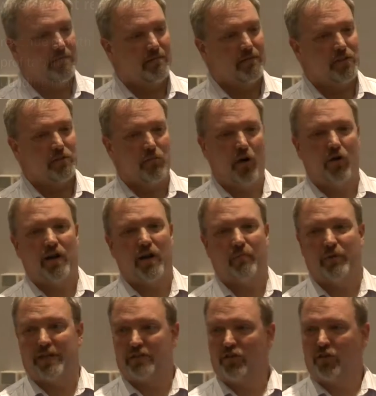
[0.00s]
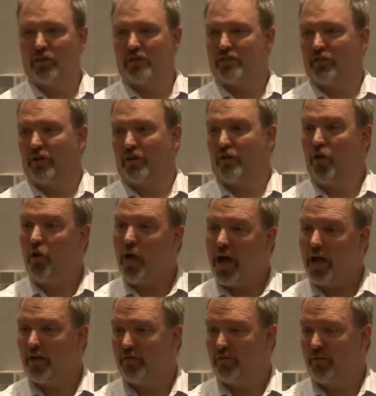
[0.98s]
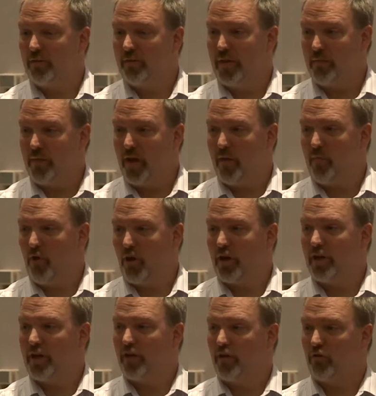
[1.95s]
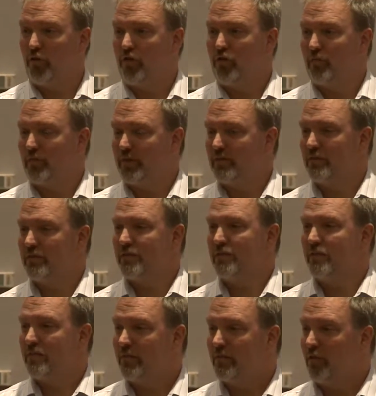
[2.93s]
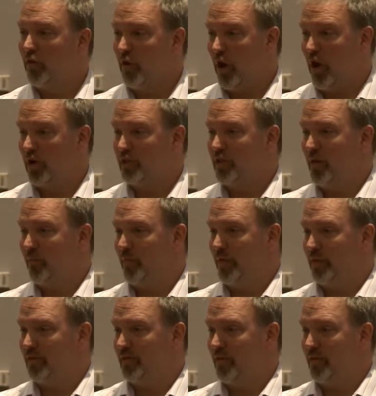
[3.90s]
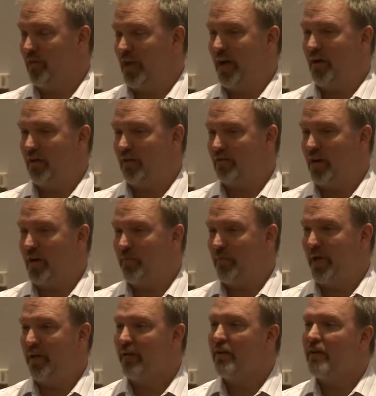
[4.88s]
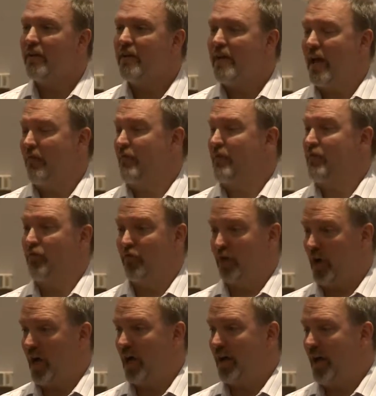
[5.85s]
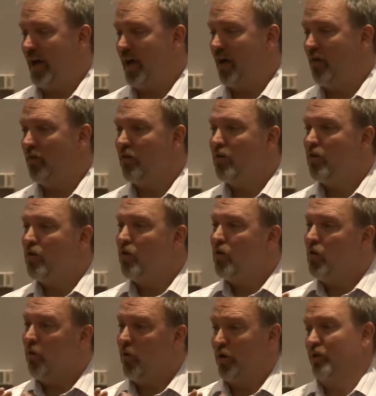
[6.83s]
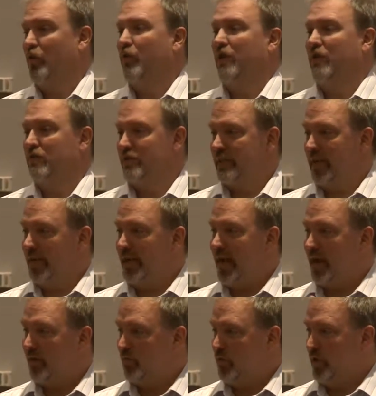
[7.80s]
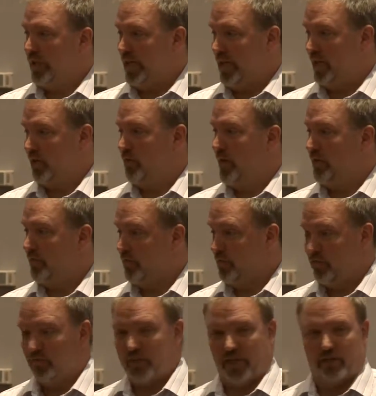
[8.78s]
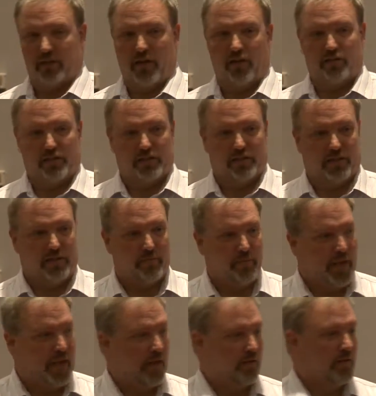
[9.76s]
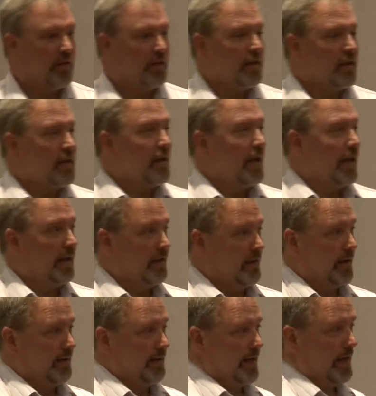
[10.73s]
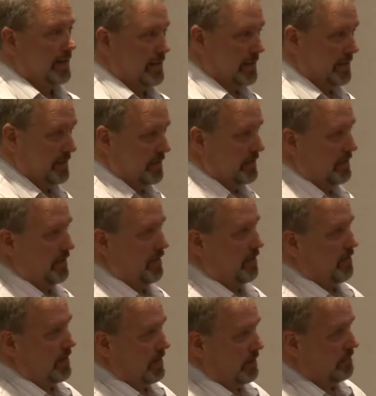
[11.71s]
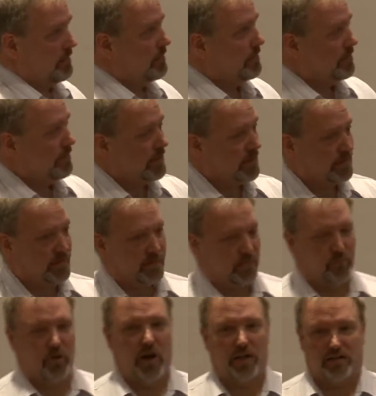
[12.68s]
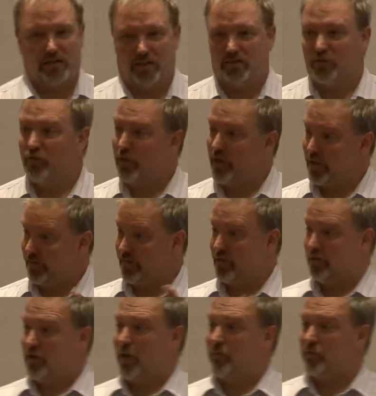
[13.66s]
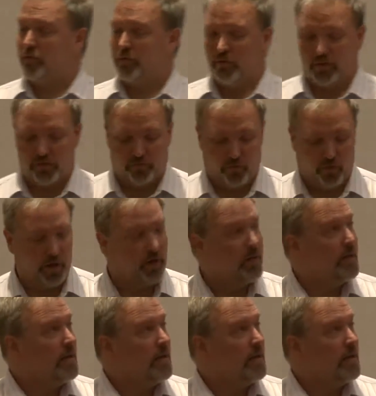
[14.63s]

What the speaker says: small companies don't necessarily know how to do inbound marketing or grow their business. Large companies on the top end have either forgotten how or don't understand how to really integrate the new technologies and inbound and the ideas into their process, so that there's opportunities for you.